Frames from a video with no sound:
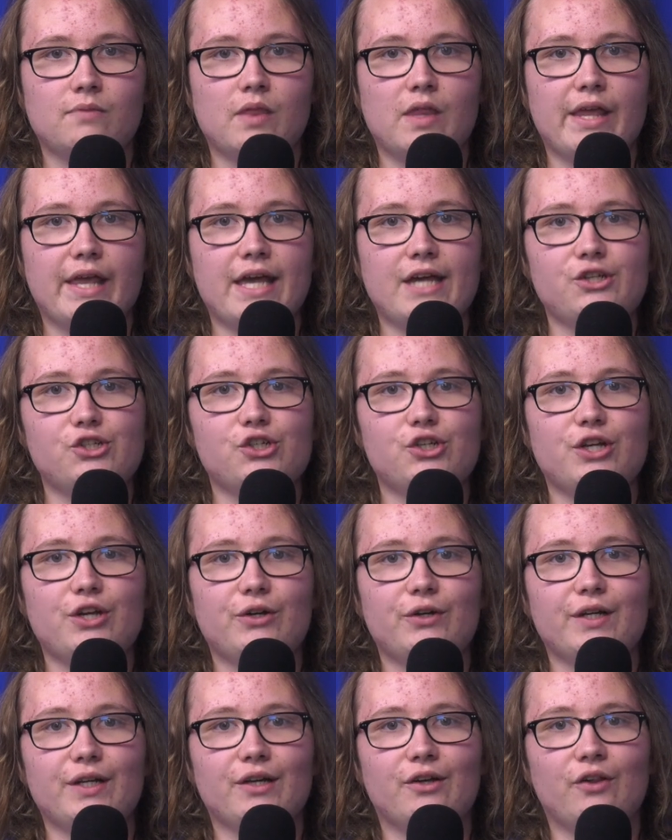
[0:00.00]

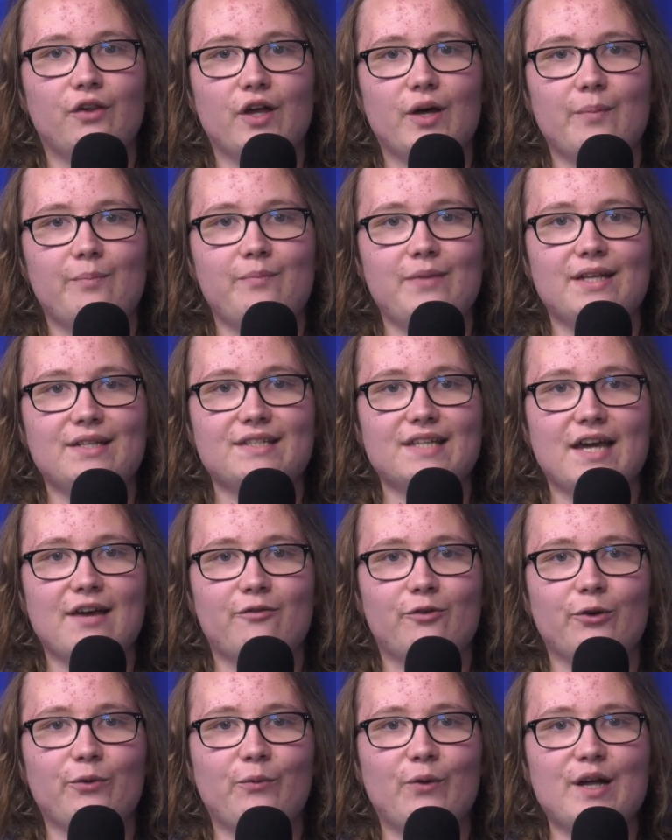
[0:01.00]
Engineering Club meets
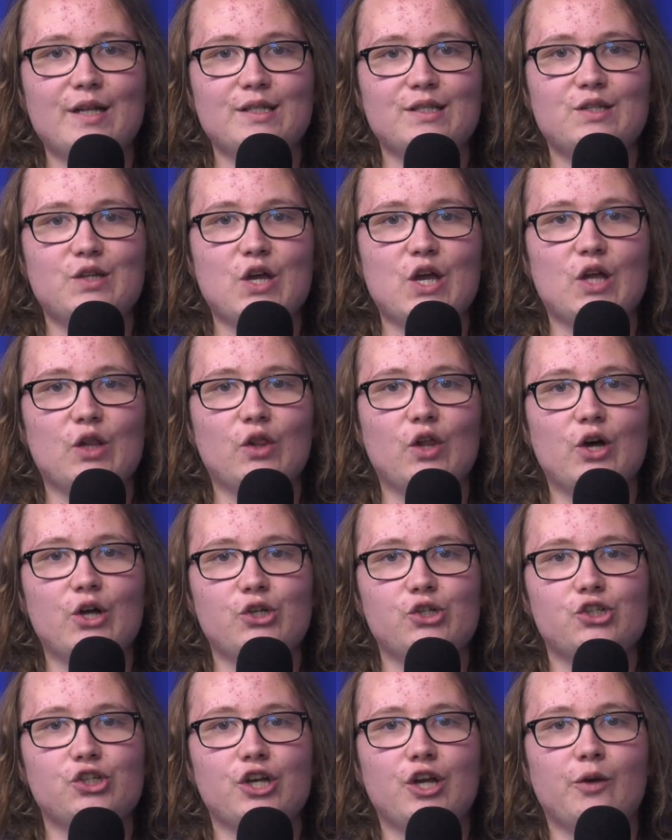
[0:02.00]
every Wednesday at
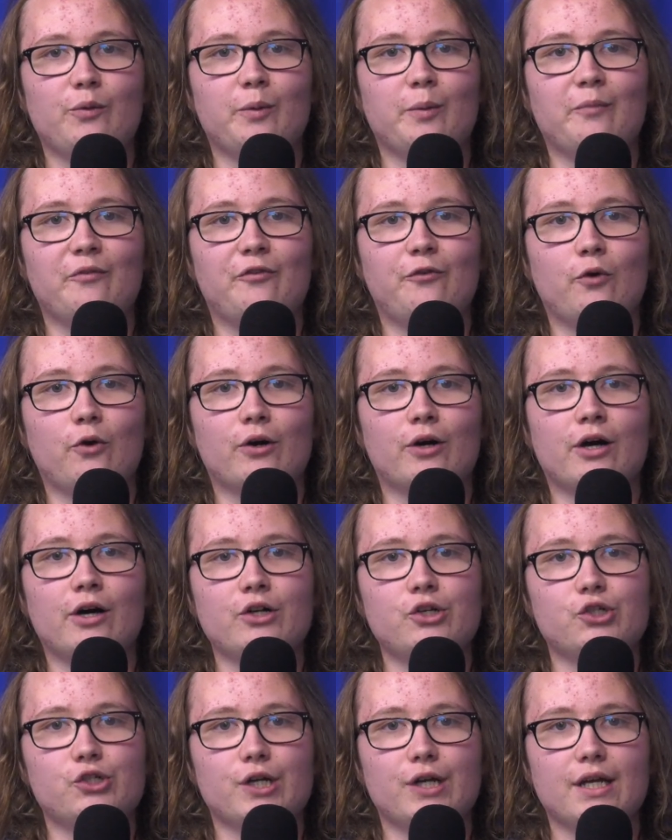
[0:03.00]
lunch in room
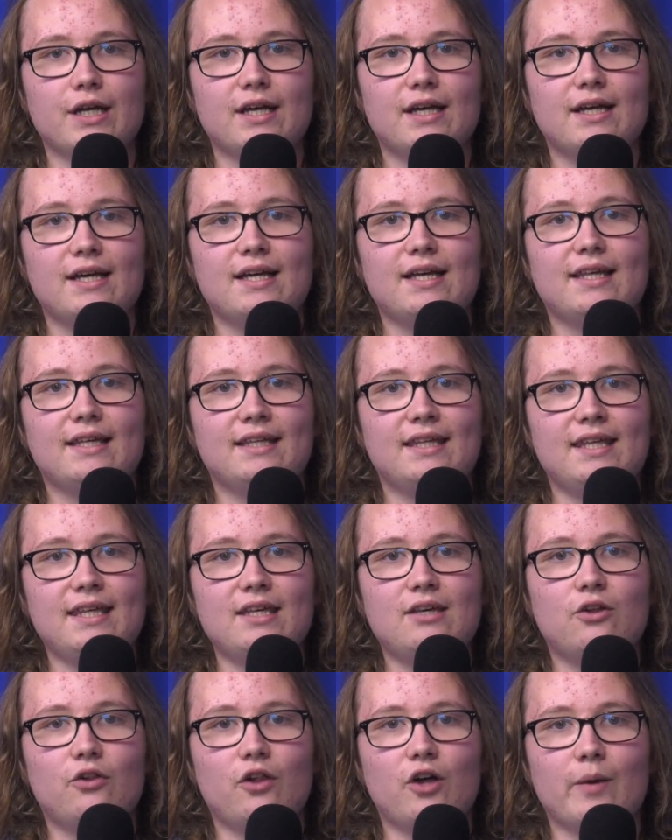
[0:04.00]
400. Key
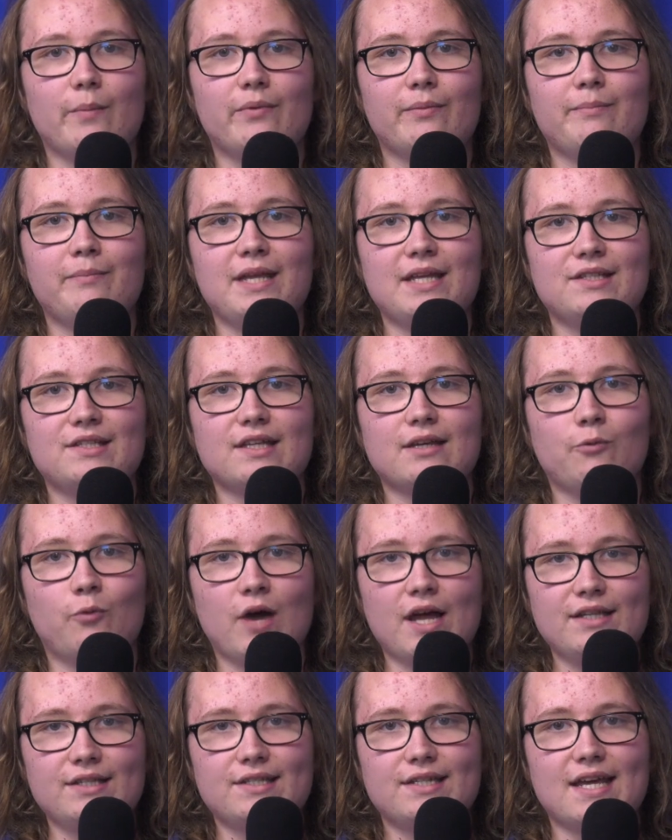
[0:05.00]
Club meets
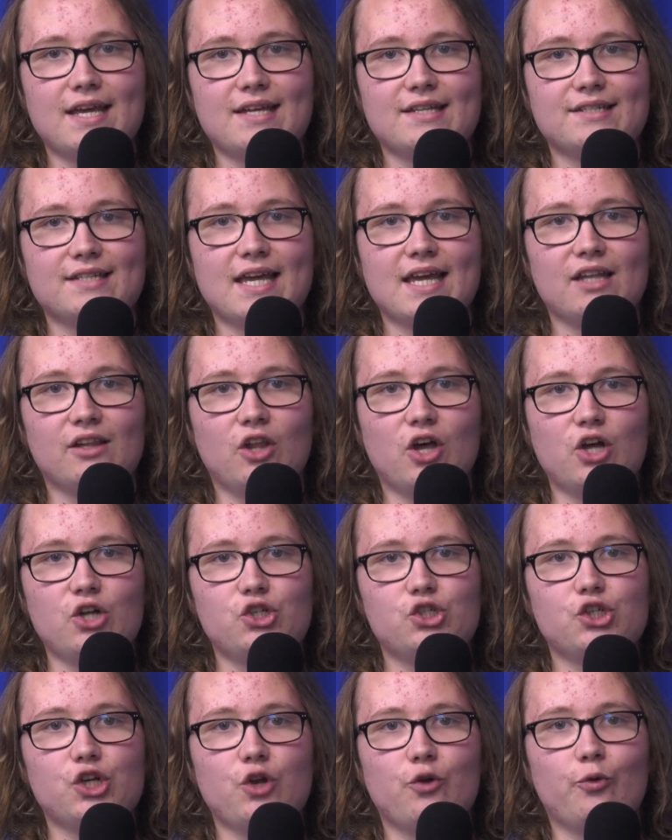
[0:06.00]
Wednesdays at
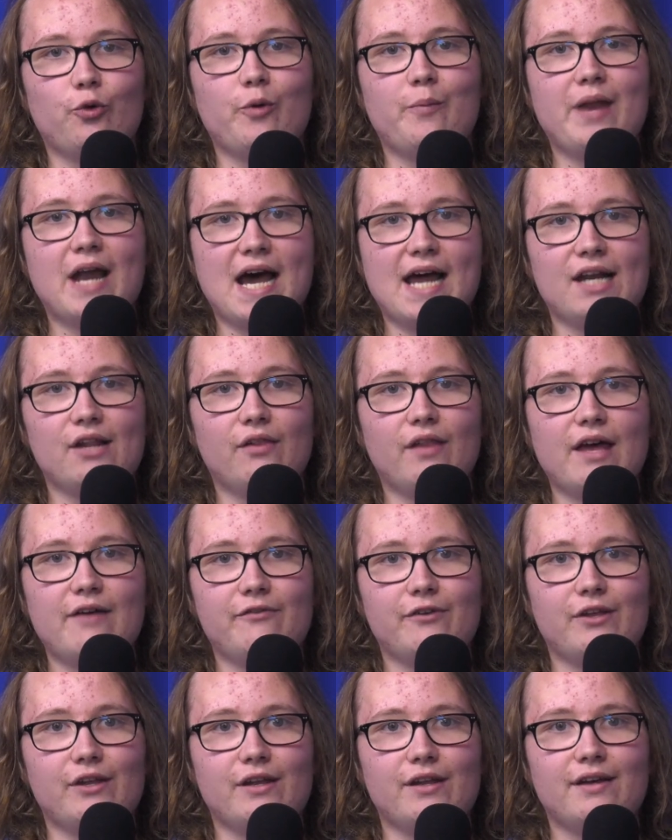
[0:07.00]
lunch in room
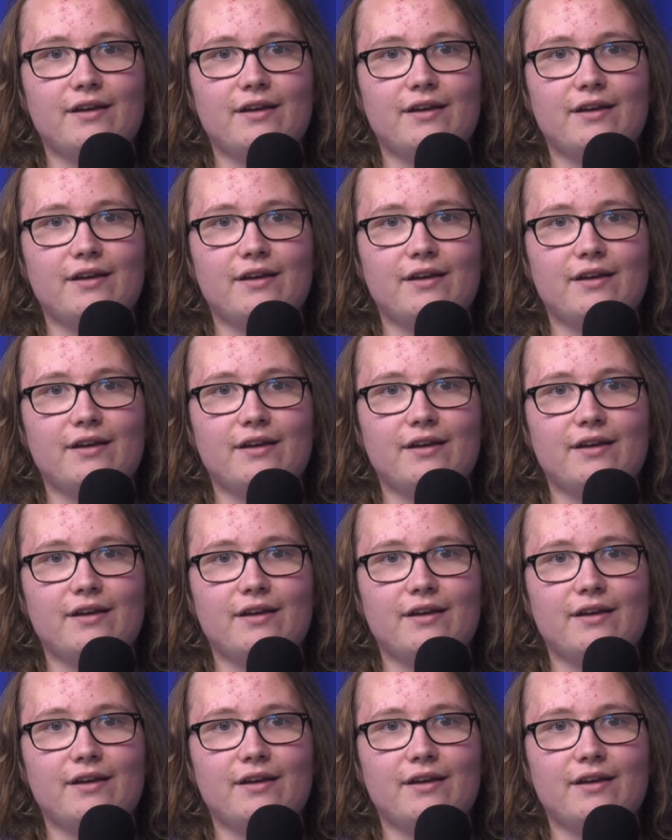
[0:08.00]
911.